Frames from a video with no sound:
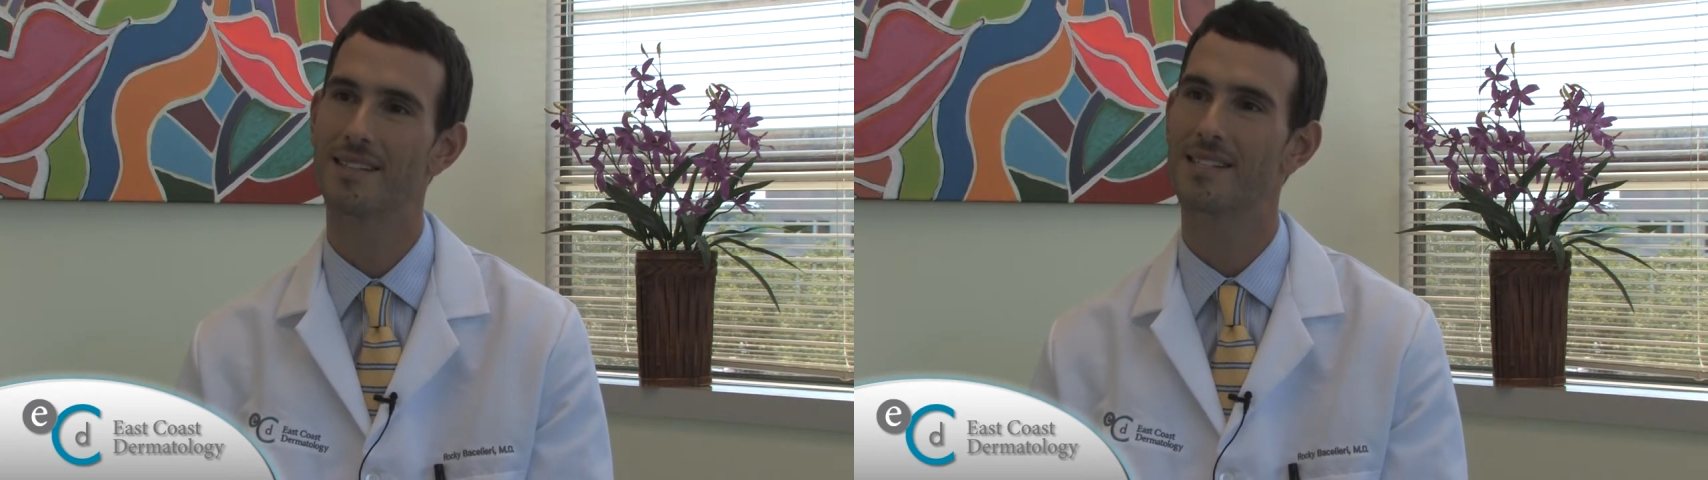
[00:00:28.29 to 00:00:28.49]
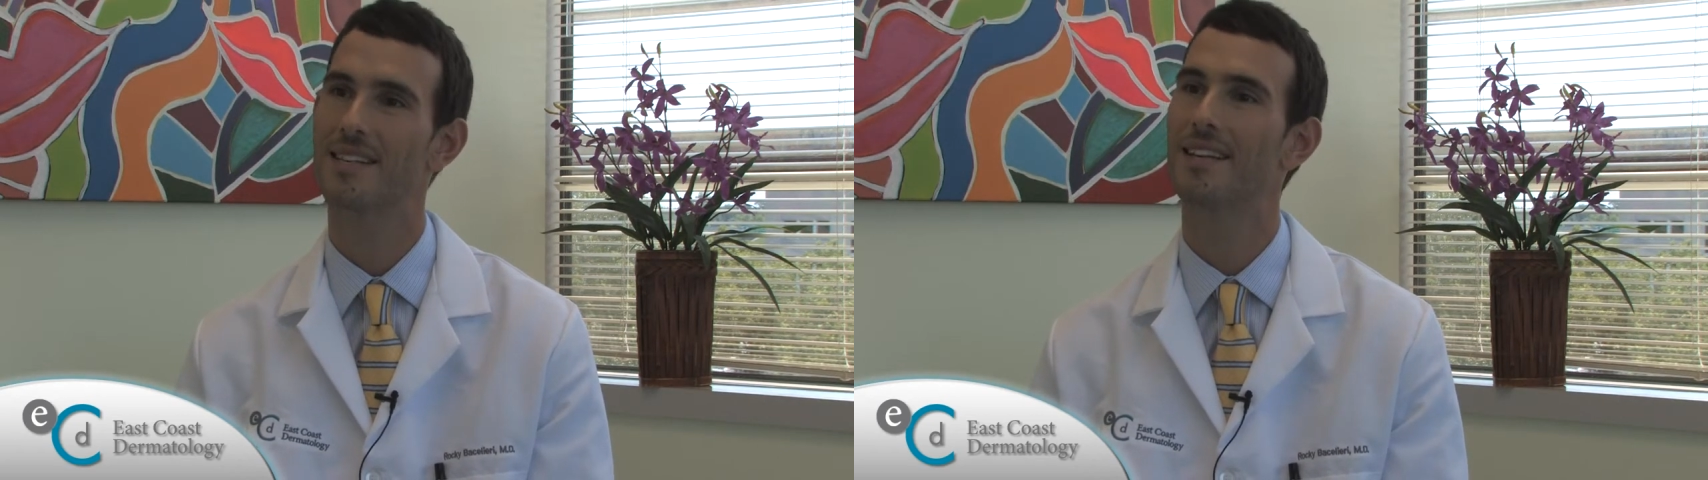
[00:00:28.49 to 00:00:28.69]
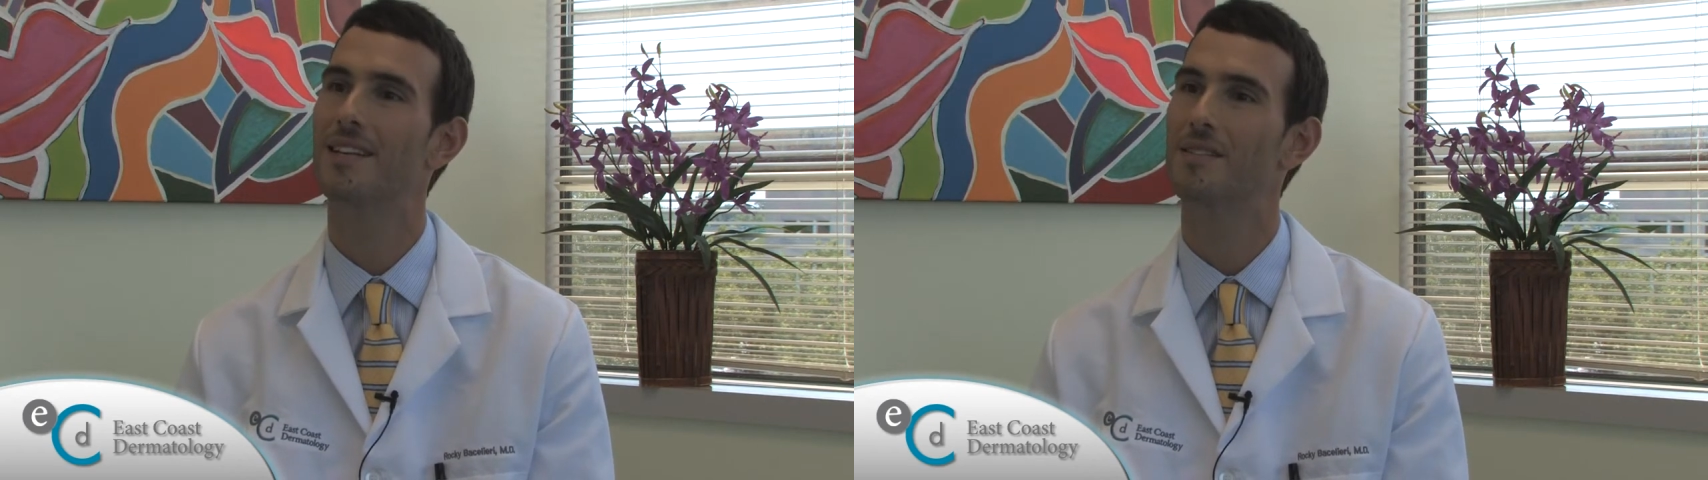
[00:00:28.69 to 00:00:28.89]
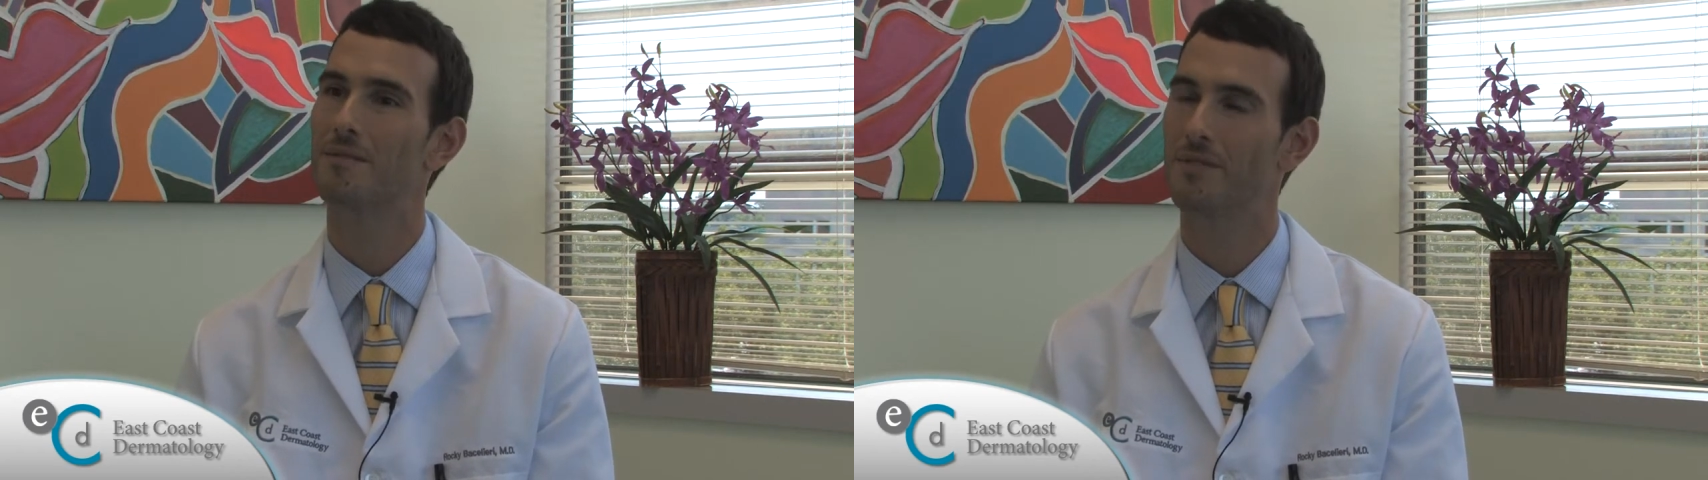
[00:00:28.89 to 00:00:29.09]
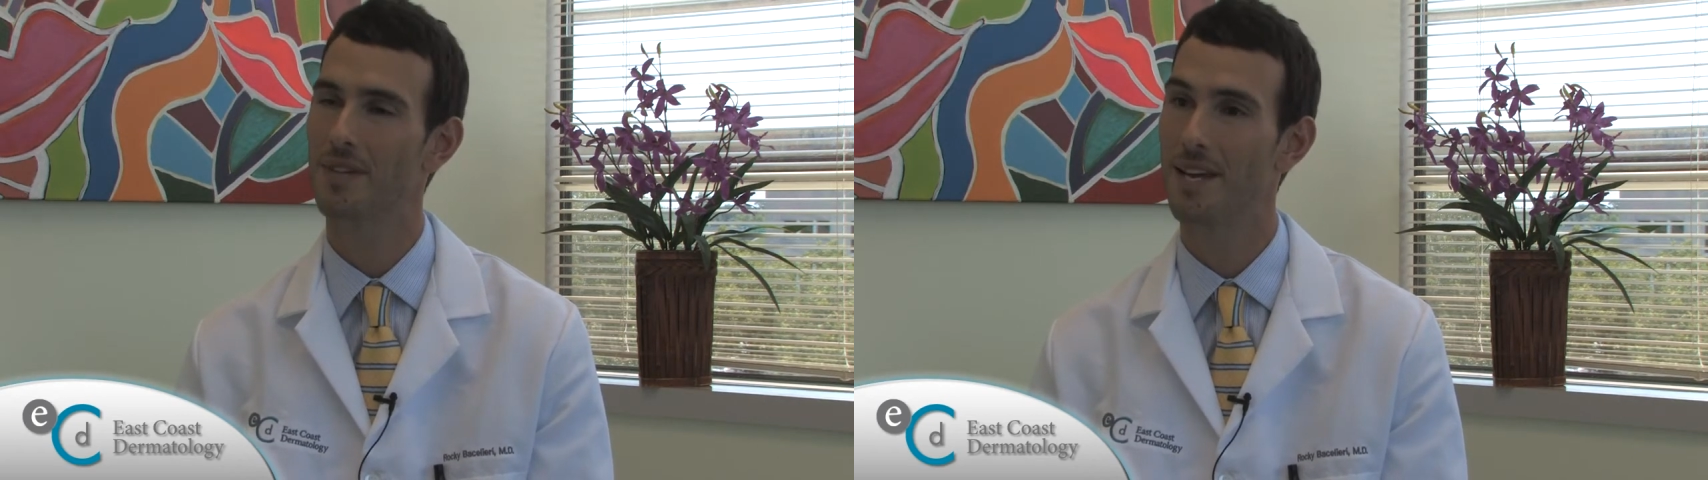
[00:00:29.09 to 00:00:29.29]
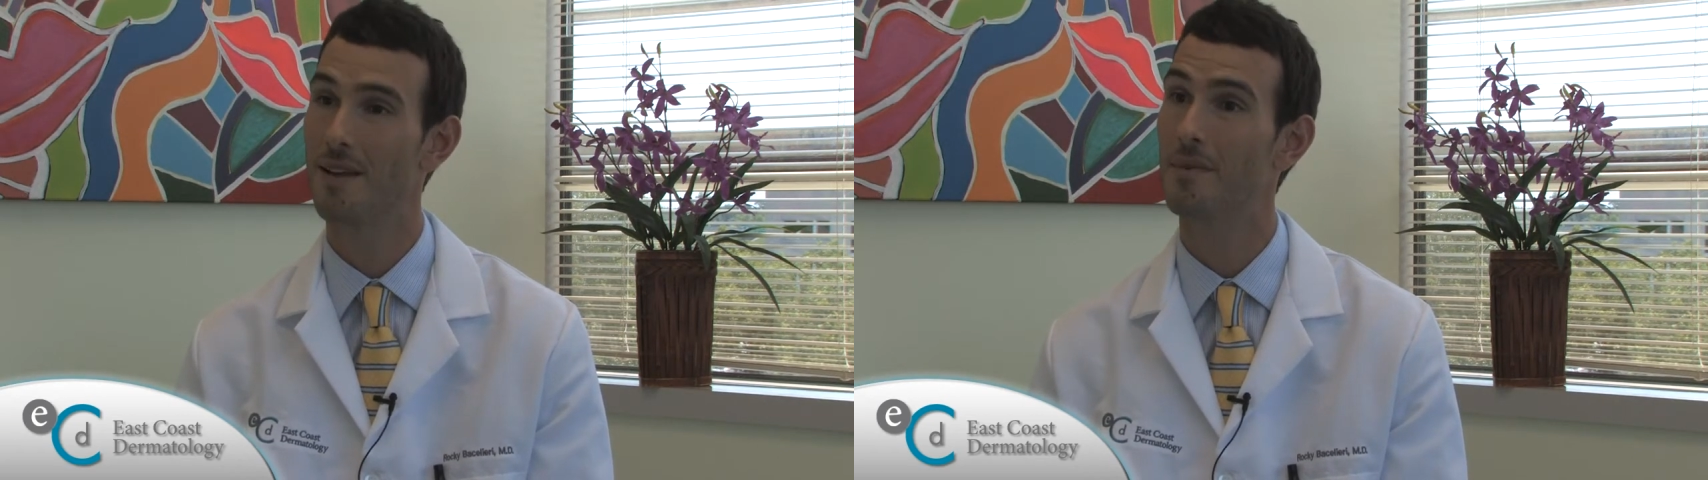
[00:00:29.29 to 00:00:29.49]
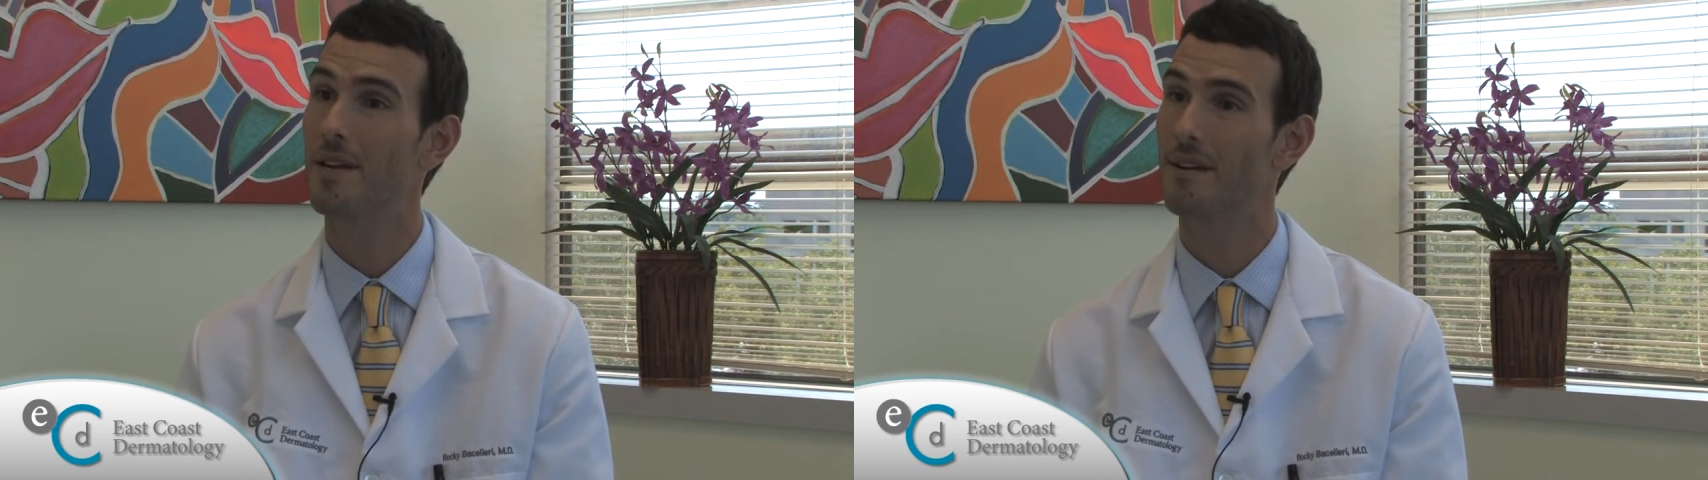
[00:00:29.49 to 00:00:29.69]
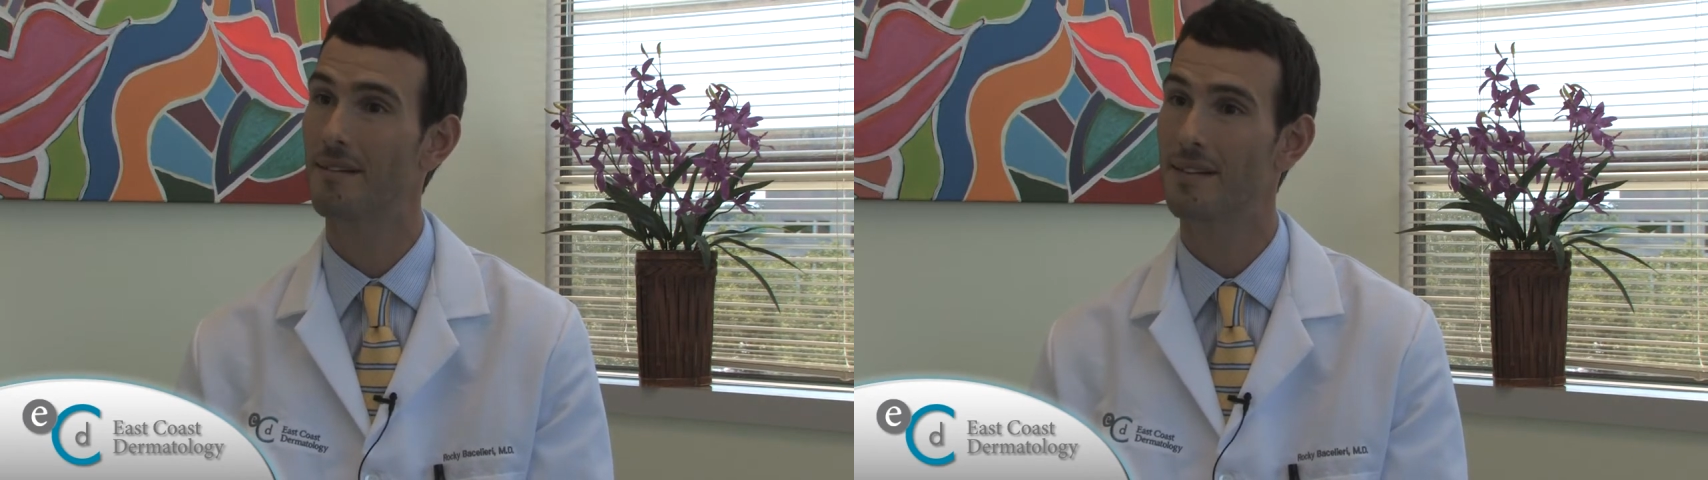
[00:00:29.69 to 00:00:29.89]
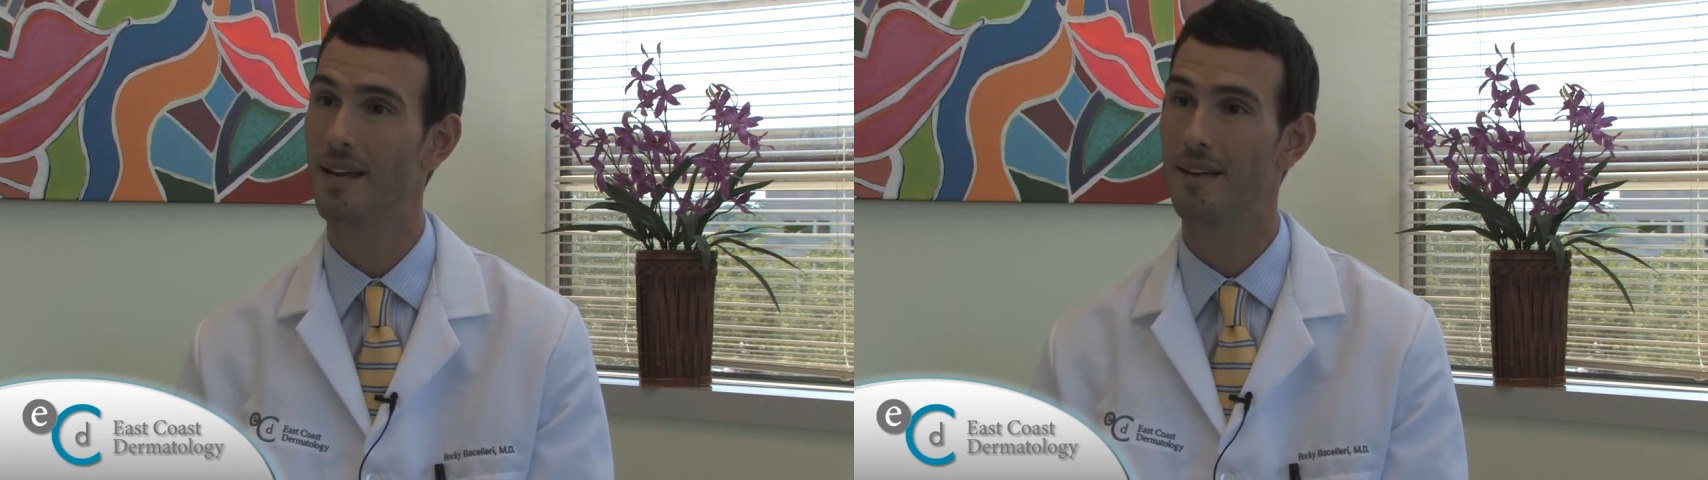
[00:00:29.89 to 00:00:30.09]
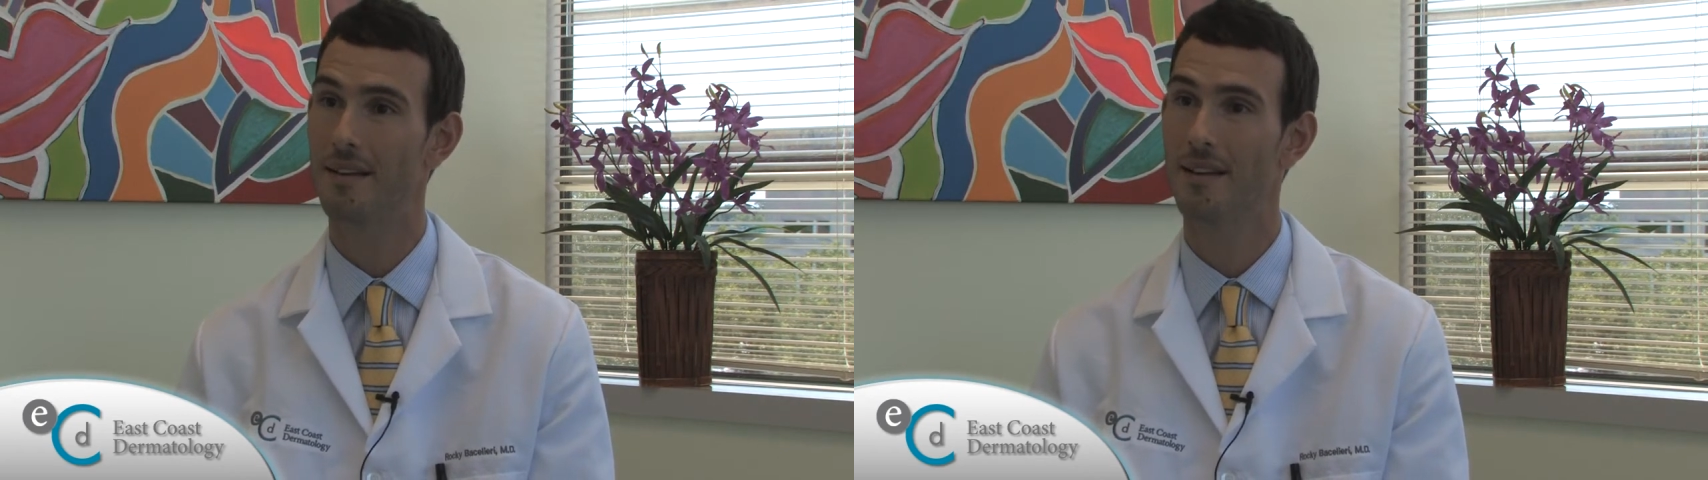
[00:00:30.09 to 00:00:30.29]
the skin gets inflamed,
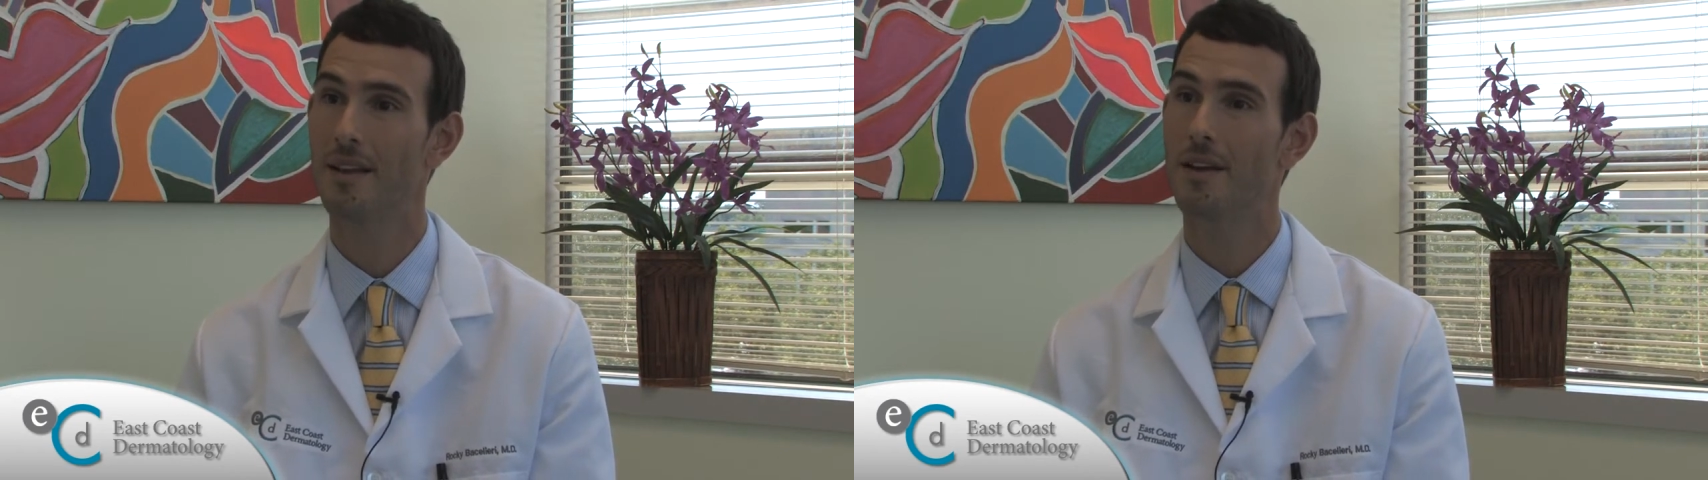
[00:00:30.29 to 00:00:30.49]
irritated,